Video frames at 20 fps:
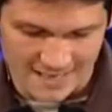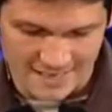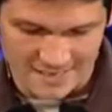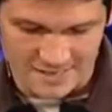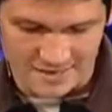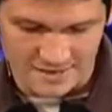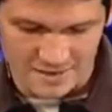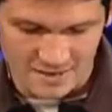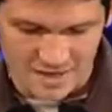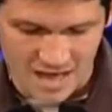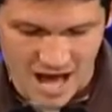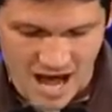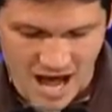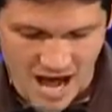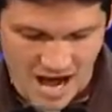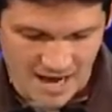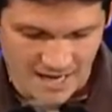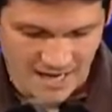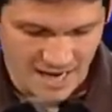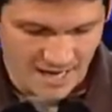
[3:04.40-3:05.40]
his
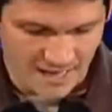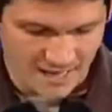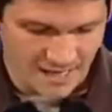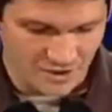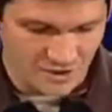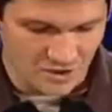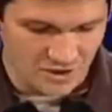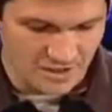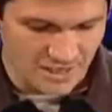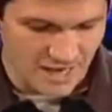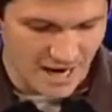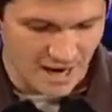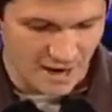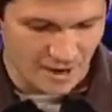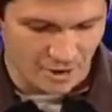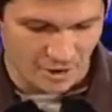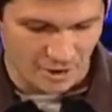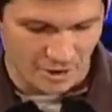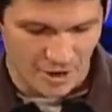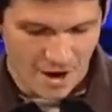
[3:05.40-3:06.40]
thigh against
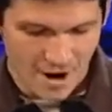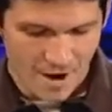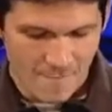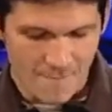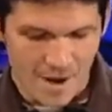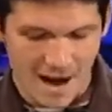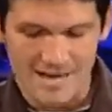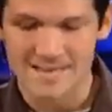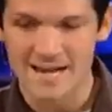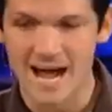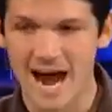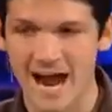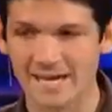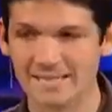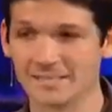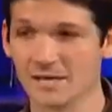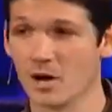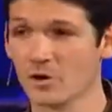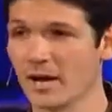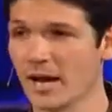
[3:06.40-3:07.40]
terror by
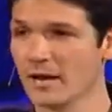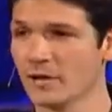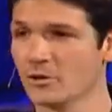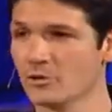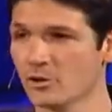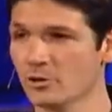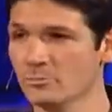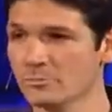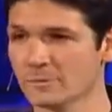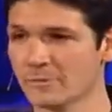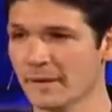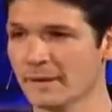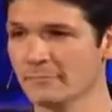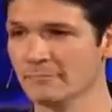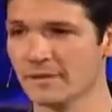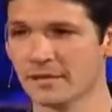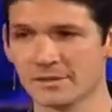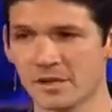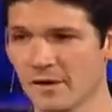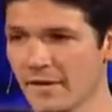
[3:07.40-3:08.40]
night. Okay, groomsmen,
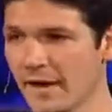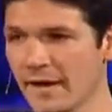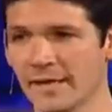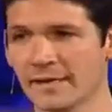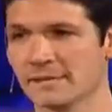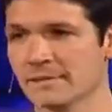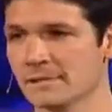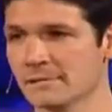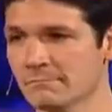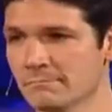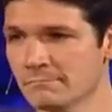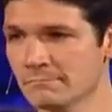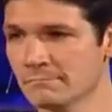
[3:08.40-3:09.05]
that's all that is.